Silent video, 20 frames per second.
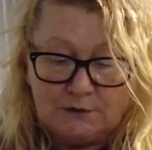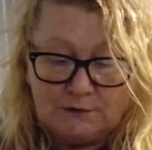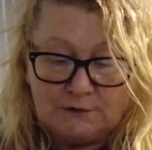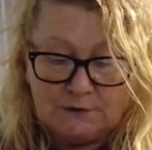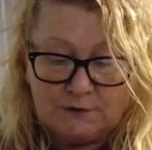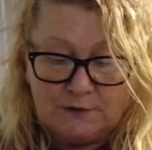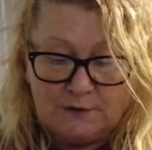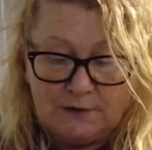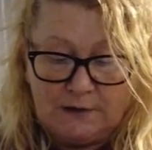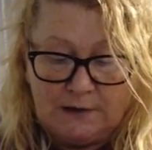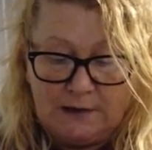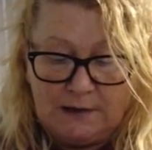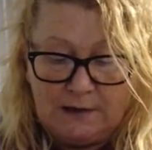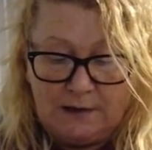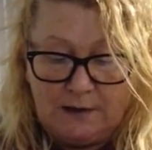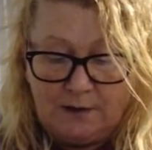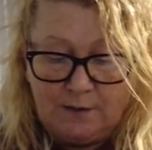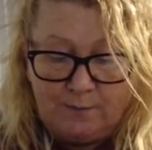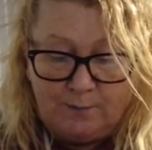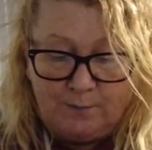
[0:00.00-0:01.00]
to
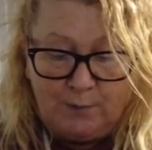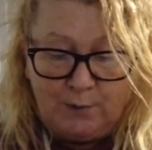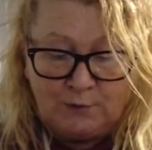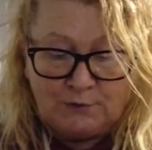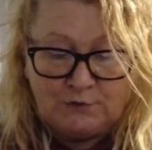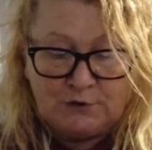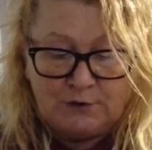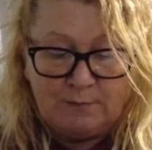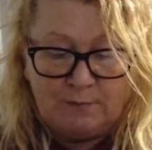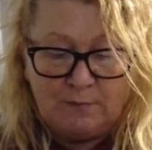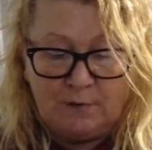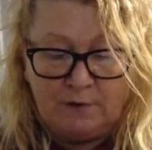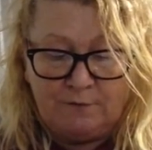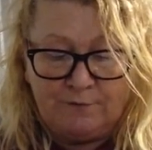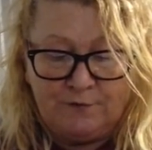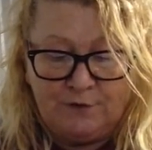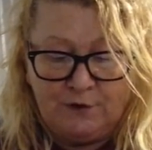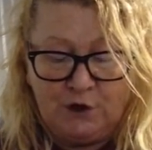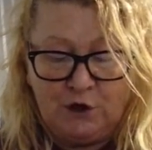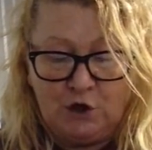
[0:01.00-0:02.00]
the bottom
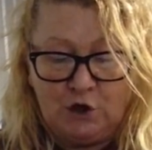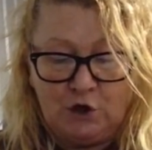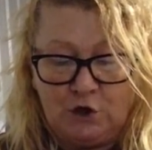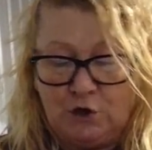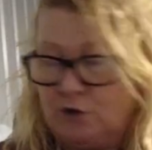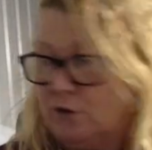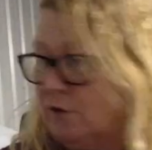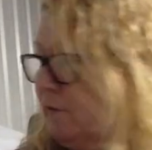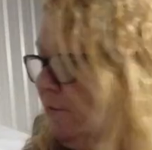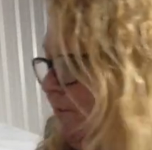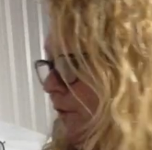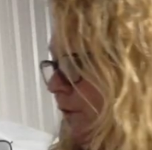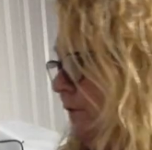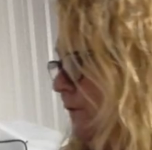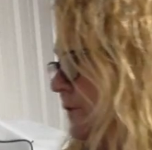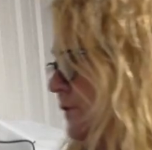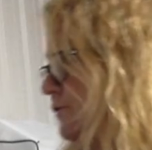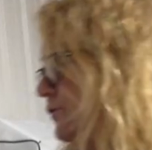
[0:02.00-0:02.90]
of the curve on the